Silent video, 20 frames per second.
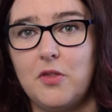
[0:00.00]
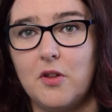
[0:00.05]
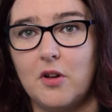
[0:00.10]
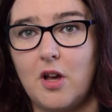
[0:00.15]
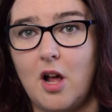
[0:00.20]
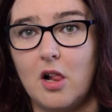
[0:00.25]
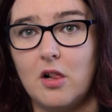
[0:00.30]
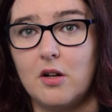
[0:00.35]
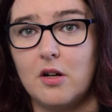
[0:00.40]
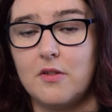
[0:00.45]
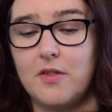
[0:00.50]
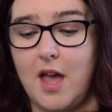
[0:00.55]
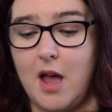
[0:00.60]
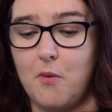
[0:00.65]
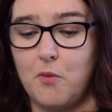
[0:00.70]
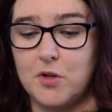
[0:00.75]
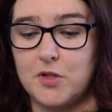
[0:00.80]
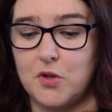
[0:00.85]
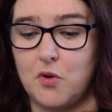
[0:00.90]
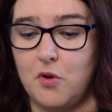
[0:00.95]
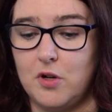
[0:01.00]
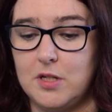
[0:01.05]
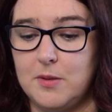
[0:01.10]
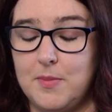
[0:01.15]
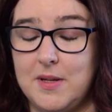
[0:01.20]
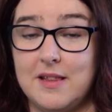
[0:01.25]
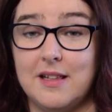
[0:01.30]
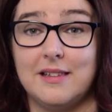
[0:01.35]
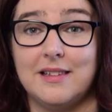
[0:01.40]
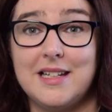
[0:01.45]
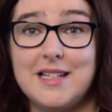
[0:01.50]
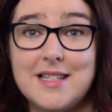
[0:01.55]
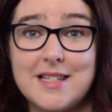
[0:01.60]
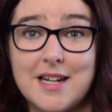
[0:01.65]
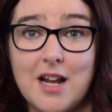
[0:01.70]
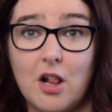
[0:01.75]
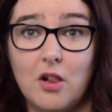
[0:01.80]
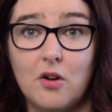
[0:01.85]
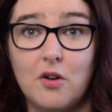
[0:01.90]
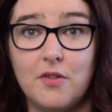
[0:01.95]
the color that was going to be the least
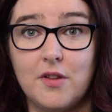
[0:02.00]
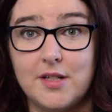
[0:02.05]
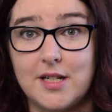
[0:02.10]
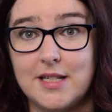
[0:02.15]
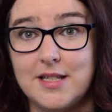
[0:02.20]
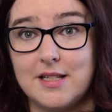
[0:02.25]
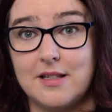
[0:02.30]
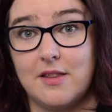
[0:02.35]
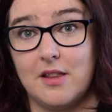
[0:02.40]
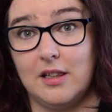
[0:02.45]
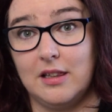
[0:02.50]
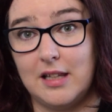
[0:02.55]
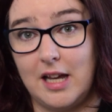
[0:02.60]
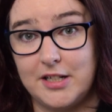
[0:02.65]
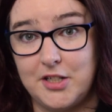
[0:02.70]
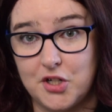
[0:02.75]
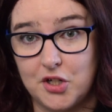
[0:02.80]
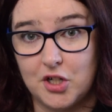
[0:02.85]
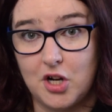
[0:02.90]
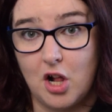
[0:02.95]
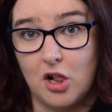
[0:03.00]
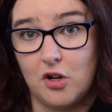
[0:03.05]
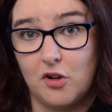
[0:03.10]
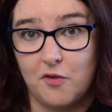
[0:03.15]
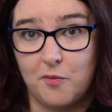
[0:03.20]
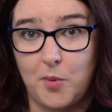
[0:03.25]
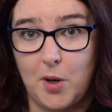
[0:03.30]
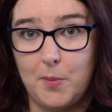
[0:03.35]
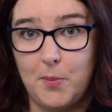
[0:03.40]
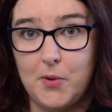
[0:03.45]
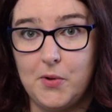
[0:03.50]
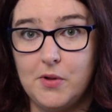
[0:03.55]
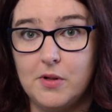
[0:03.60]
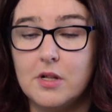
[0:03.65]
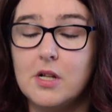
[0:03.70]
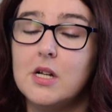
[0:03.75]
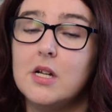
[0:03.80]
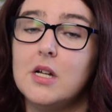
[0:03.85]
color on the desk, the lighter color of purple,